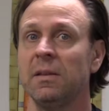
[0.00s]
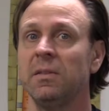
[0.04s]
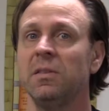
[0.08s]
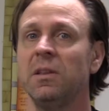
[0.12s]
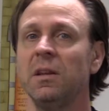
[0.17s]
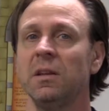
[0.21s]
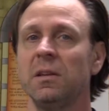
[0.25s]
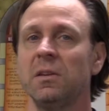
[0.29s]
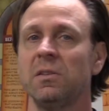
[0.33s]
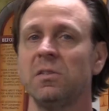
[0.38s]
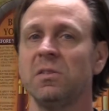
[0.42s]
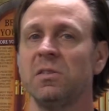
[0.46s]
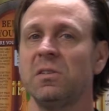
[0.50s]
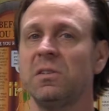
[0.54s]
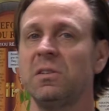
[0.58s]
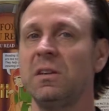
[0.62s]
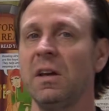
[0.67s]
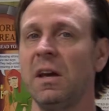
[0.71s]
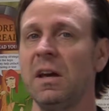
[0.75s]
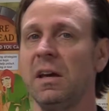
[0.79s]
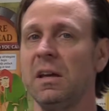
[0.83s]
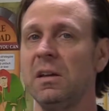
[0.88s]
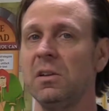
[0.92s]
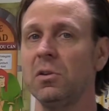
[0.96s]
that a
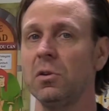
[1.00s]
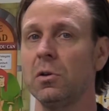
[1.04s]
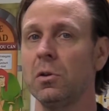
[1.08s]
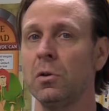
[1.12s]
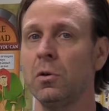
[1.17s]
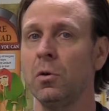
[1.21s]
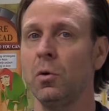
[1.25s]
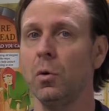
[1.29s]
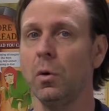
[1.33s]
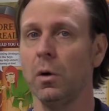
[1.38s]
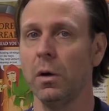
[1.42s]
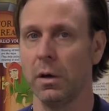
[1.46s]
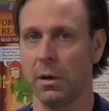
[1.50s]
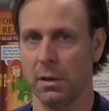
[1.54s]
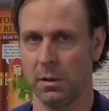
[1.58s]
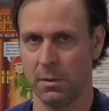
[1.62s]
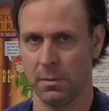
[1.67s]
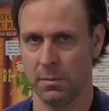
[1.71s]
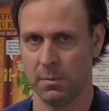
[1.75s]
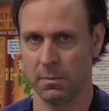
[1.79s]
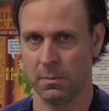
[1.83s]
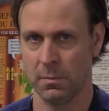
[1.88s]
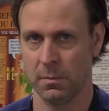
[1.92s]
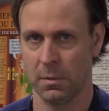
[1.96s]
state could,
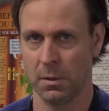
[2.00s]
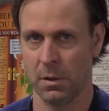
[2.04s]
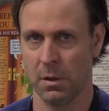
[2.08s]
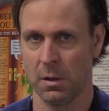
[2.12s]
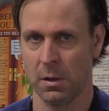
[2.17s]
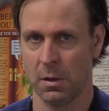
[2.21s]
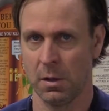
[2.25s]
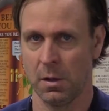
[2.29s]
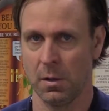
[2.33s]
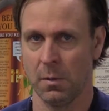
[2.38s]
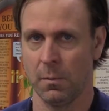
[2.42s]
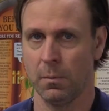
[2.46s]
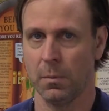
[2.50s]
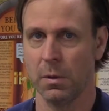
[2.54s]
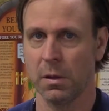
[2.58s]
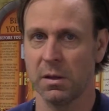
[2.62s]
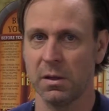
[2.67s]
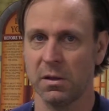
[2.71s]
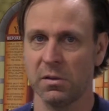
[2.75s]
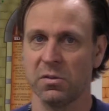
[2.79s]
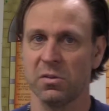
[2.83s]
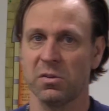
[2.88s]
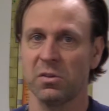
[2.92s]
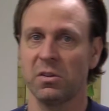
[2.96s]

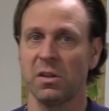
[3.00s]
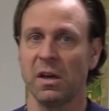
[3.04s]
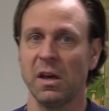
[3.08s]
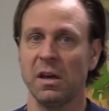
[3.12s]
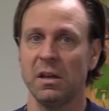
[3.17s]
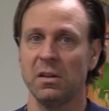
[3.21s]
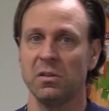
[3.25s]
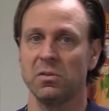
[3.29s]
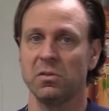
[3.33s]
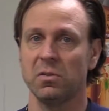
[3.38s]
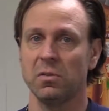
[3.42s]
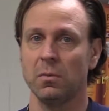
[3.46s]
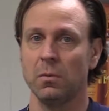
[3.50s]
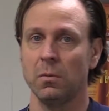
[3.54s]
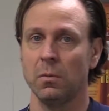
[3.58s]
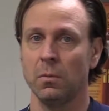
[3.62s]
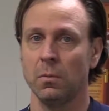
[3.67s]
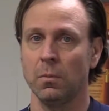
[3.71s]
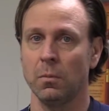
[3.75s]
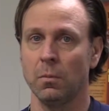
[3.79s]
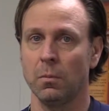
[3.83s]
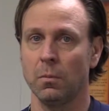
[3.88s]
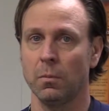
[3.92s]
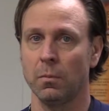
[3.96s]
because states
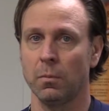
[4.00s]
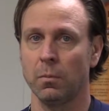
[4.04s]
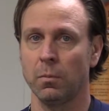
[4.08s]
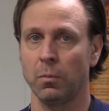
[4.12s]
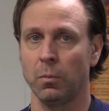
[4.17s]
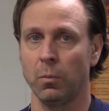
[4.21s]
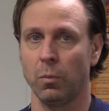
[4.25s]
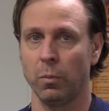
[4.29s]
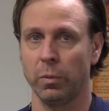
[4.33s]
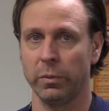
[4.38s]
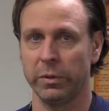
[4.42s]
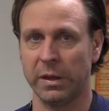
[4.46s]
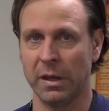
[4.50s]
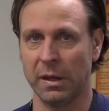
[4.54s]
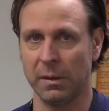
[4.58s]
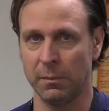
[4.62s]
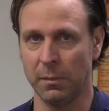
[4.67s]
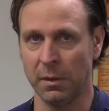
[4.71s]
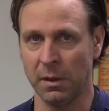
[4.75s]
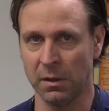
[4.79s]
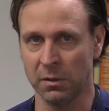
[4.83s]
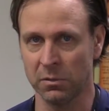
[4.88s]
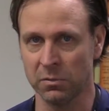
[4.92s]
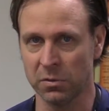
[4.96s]

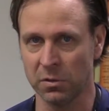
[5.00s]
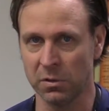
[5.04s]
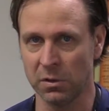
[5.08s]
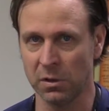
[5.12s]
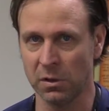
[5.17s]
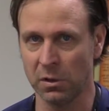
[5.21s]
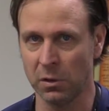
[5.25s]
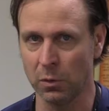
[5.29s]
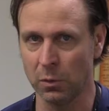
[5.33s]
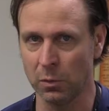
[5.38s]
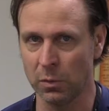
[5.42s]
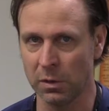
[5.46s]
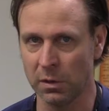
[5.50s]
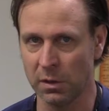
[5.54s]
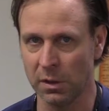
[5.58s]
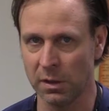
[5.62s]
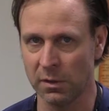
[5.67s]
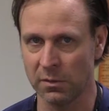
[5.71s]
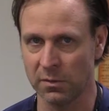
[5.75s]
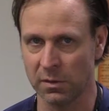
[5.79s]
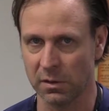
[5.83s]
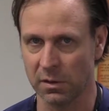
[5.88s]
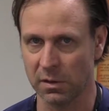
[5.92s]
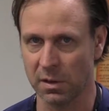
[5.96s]
came into the Union
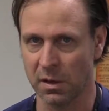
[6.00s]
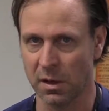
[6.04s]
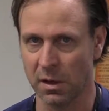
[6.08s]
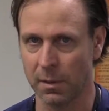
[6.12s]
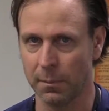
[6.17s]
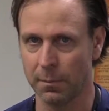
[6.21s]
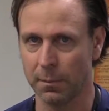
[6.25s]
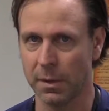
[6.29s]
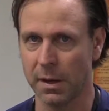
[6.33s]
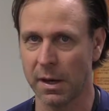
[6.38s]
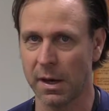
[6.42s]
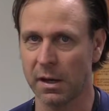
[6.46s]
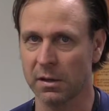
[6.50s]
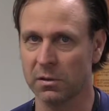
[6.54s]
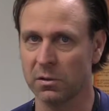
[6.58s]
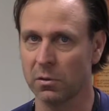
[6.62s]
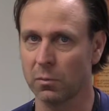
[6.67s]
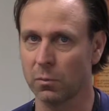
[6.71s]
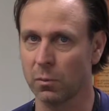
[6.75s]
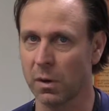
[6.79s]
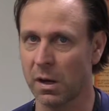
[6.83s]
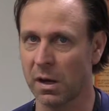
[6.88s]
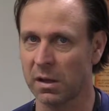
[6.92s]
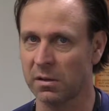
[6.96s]
as a compact
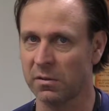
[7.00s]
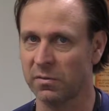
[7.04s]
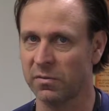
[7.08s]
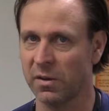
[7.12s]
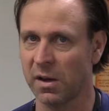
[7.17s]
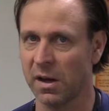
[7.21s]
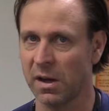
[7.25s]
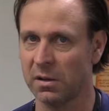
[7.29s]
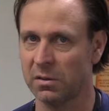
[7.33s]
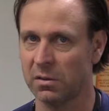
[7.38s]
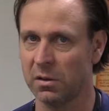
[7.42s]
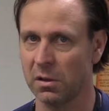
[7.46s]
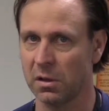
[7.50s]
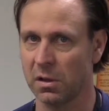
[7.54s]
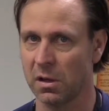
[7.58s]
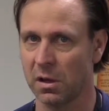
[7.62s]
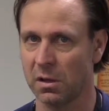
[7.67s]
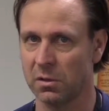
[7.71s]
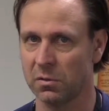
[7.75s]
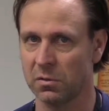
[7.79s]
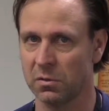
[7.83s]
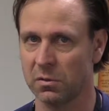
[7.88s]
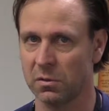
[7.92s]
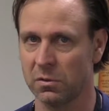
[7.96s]
and ratified the
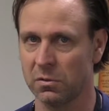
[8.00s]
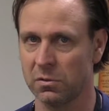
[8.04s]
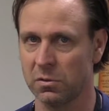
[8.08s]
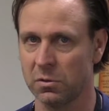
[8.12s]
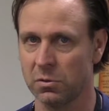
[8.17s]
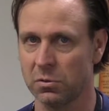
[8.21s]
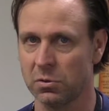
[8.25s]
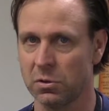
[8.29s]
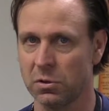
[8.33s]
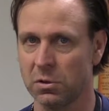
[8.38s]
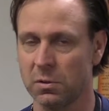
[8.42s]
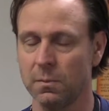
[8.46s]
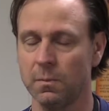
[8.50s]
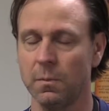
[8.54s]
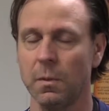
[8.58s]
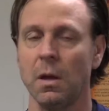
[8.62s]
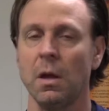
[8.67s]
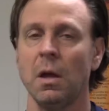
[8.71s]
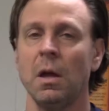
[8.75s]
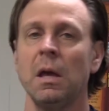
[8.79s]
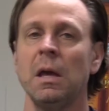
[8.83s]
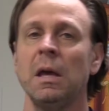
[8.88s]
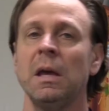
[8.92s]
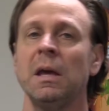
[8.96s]
Constitution,
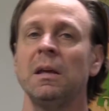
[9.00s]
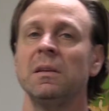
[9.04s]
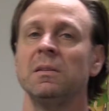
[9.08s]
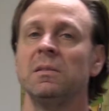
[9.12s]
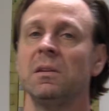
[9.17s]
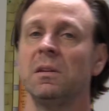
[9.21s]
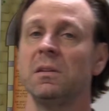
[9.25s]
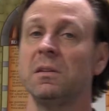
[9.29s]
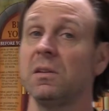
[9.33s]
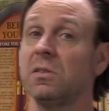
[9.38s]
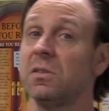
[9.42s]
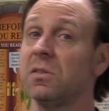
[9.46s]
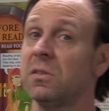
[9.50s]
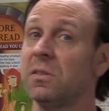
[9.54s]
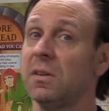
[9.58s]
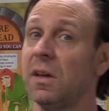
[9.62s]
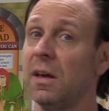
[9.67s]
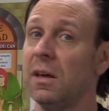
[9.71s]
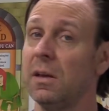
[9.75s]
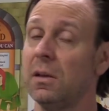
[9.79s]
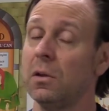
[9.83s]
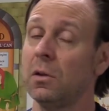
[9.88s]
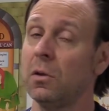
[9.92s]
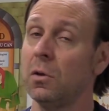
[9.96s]
that a
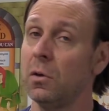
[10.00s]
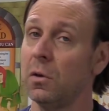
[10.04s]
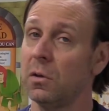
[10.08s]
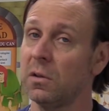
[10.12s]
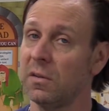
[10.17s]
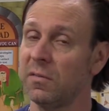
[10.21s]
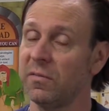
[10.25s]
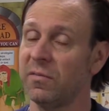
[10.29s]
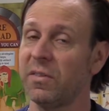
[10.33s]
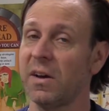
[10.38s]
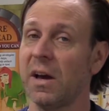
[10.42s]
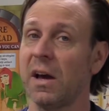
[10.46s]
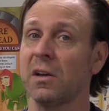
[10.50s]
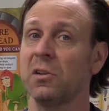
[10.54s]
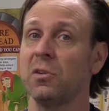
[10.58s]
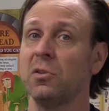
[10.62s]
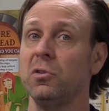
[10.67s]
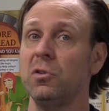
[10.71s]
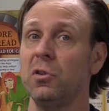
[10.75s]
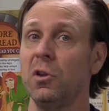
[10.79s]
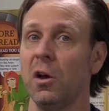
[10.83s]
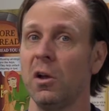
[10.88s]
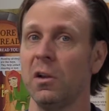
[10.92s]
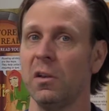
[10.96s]
state could in fact
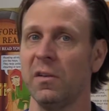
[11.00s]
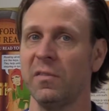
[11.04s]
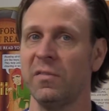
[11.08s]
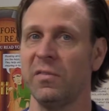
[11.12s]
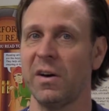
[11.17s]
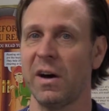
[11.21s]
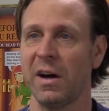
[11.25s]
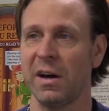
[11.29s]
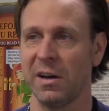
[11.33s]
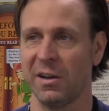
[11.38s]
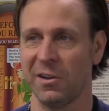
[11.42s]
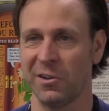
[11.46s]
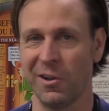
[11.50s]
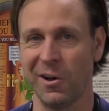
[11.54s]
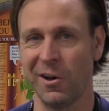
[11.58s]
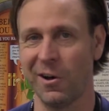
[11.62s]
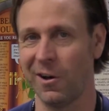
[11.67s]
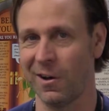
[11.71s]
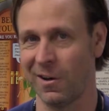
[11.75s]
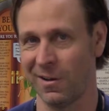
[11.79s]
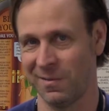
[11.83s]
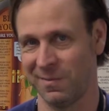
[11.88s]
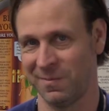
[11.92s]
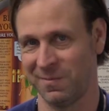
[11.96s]
nullify a
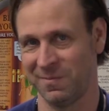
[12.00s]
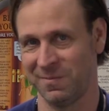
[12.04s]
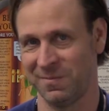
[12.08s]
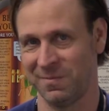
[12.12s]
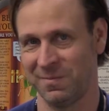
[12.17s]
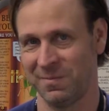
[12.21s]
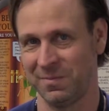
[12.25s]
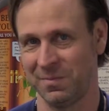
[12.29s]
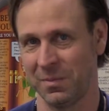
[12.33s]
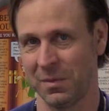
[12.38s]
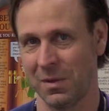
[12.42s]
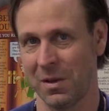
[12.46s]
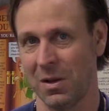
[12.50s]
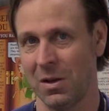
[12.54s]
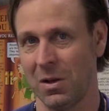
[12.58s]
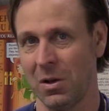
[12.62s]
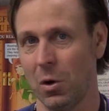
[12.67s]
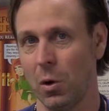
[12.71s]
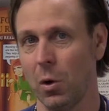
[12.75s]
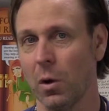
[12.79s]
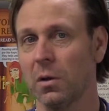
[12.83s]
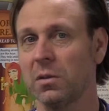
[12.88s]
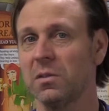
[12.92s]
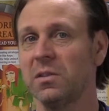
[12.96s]
law
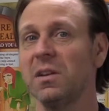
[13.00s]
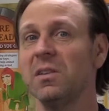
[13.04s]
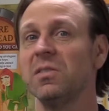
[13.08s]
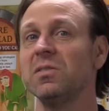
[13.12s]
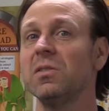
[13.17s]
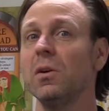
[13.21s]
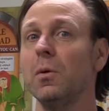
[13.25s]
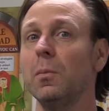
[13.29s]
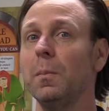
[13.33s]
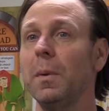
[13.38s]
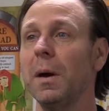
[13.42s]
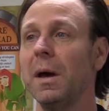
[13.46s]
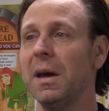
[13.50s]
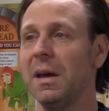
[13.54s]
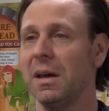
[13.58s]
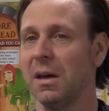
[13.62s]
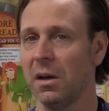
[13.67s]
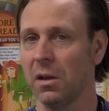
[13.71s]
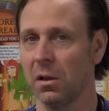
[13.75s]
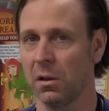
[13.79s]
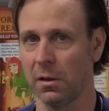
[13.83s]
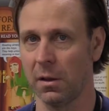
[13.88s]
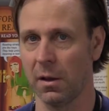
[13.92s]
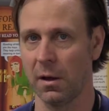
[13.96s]
or disobey
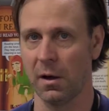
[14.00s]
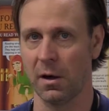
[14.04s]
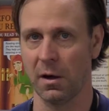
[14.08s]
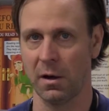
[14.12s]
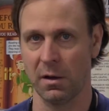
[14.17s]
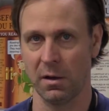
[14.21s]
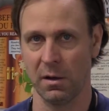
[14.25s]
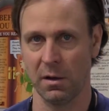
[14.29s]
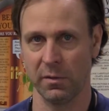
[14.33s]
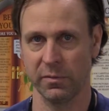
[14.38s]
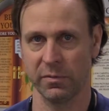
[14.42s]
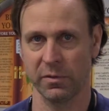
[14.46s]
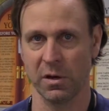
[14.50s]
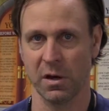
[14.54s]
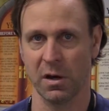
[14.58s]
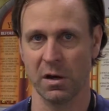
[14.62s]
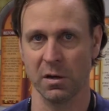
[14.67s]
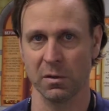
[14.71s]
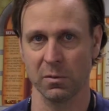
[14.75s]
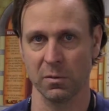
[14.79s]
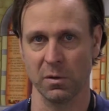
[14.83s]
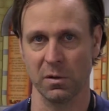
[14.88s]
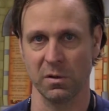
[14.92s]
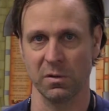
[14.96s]
a law of
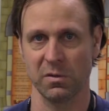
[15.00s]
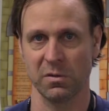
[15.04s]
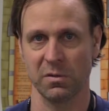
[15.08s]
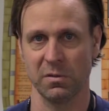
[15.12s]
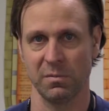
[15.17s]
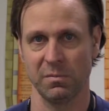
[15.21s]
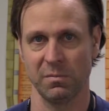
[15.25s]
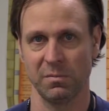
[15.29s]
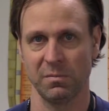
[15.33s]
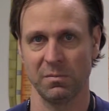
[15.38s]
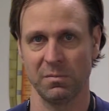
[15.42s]
Congress.